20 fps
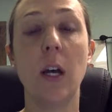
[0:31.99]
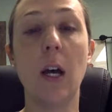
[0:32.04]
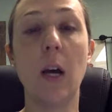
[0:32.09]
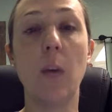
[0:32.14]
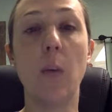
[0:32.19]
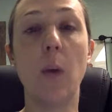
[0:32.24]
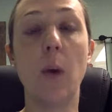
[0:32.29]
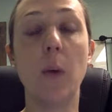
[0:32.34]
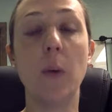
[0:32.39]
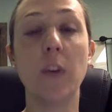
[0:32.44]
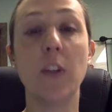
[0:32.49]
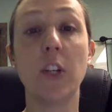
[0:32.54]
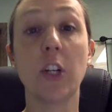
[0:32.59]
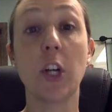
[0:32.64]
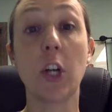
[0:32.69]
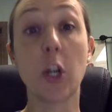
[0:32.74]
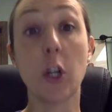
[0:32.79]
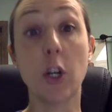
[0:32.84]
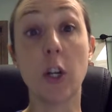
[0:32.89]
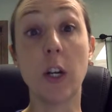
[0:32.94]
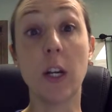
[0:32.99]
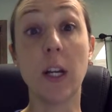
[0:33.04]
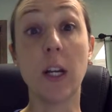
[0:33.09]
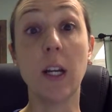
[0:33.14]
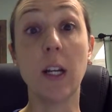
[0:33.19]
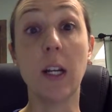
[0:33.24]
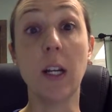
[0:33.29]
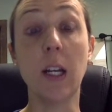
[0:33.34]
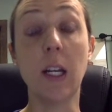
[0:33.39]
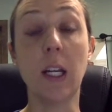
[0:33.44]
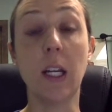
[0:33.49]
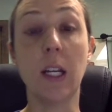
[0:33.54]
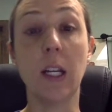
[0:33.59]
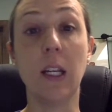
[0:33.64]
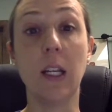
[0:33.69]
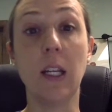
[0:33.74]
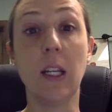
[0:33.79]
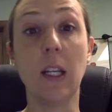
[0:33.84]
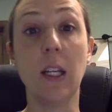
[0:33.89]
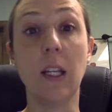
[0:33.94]
what was occurring
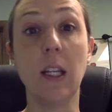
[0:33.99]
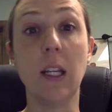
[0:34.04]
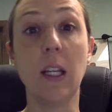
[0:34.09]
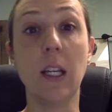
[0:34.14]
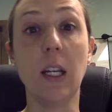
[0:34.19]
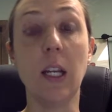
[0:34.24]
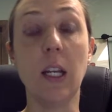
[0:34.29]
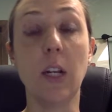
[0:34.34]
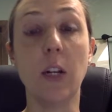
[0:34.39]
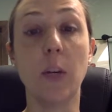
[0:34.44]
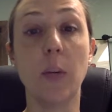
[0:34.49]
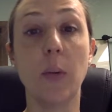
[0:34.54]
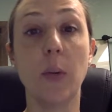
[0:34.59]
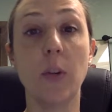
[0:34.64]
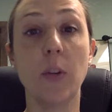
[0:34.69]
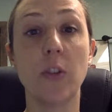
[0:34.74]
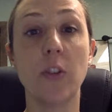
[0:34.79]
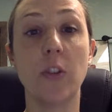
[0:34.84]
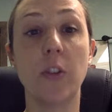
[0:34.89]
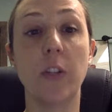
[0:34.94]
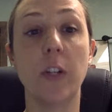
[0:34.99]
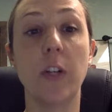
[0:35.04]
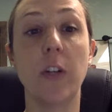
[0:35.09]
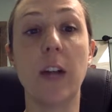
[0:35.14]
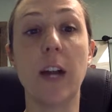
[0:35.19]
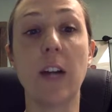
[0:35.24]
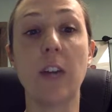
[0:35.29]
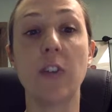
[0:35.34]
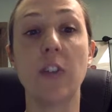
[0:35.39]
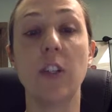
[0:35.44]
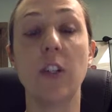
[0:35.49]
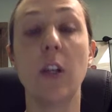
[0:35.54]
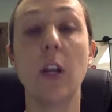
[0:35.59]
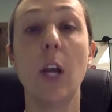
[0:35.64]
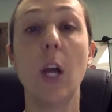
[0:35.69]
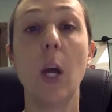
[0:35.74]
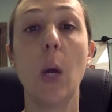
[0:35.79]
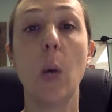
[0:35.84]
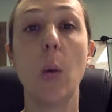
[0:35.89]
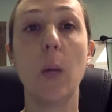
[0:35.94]
in the interpersonal interaction,
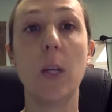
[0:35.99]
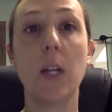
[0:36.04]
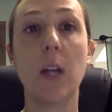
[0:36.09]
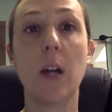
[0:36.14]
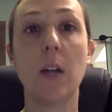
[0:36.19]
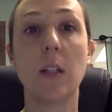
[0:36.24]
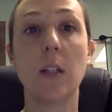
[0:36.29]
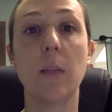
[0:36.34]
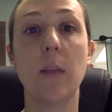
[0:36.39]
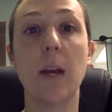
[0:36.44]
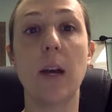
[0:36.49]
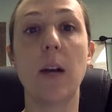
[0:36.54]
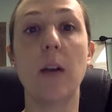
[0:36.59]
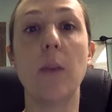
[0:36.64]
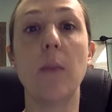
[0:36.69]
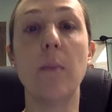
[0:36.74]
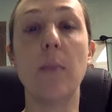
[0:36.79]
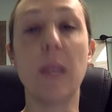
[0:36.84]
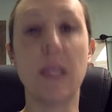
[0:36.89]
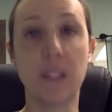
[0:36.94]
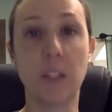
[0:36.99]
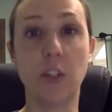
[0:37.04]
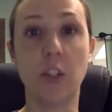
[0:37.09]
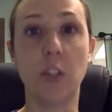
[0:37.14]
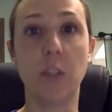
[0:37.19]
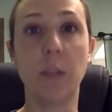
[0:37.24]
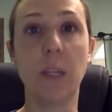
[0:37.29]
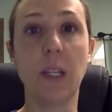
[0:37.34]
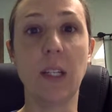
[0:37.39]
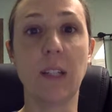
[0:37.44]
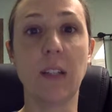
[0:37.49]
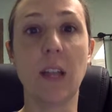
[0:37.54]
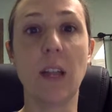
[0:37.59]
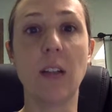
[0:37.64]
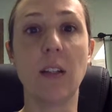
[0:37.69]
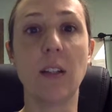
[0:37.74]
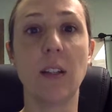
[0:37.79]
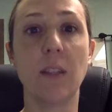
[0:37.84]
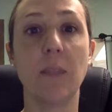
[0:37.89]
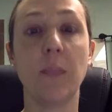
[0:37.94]
we talked about messages being
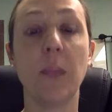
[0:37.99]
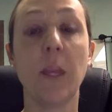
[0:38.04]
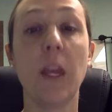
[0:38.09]
sent.